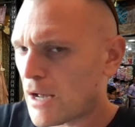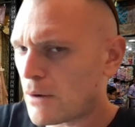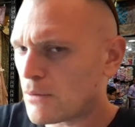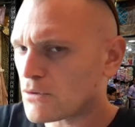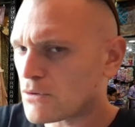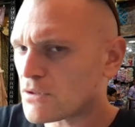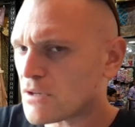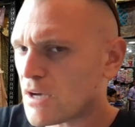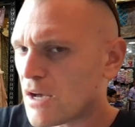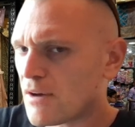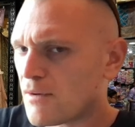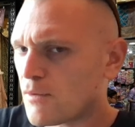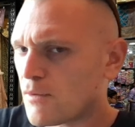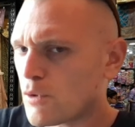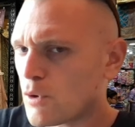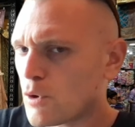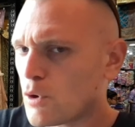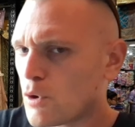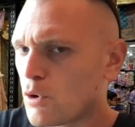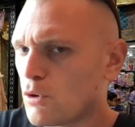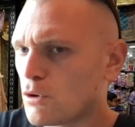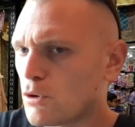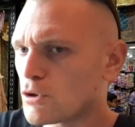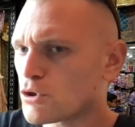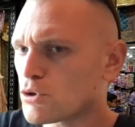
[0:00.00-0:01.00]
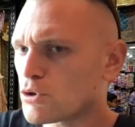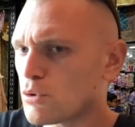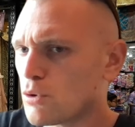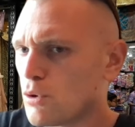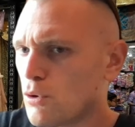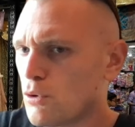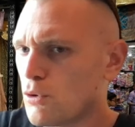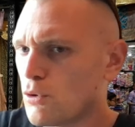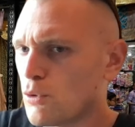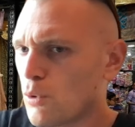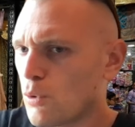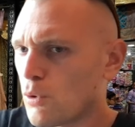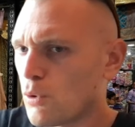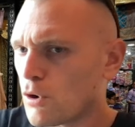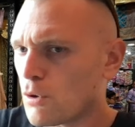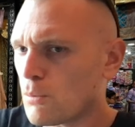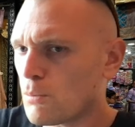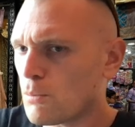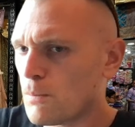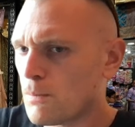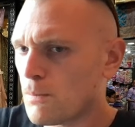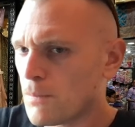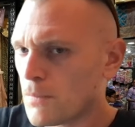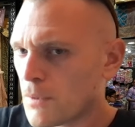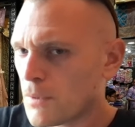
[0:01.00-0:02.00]
outside of the cultural
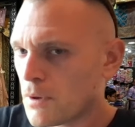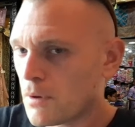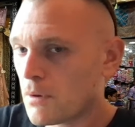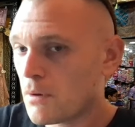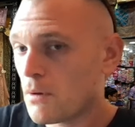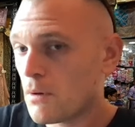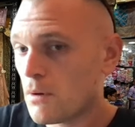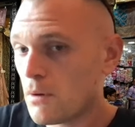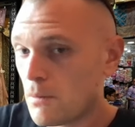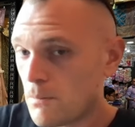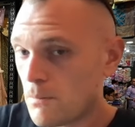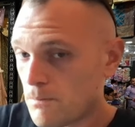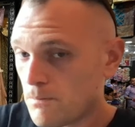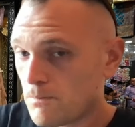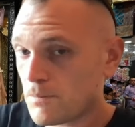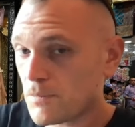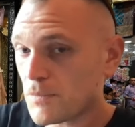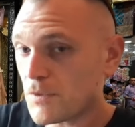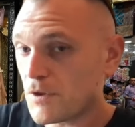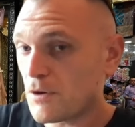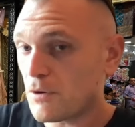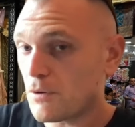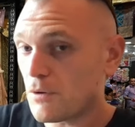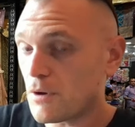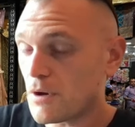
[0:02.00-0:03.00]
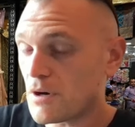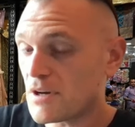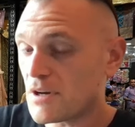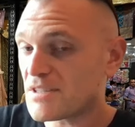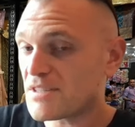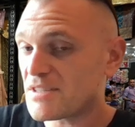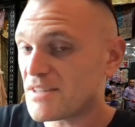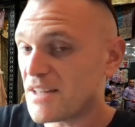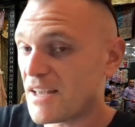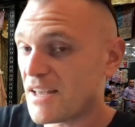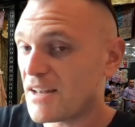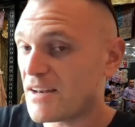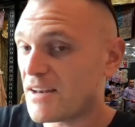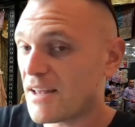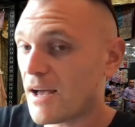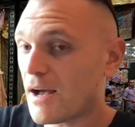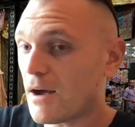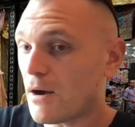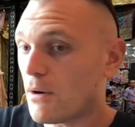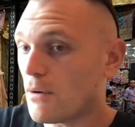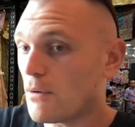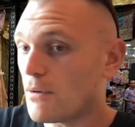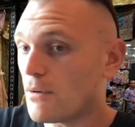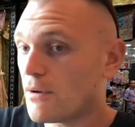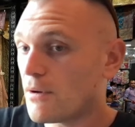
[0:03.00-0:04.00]
norm, going to stand
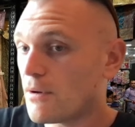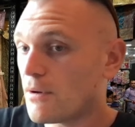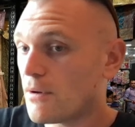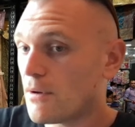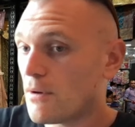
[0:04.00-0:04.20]
out.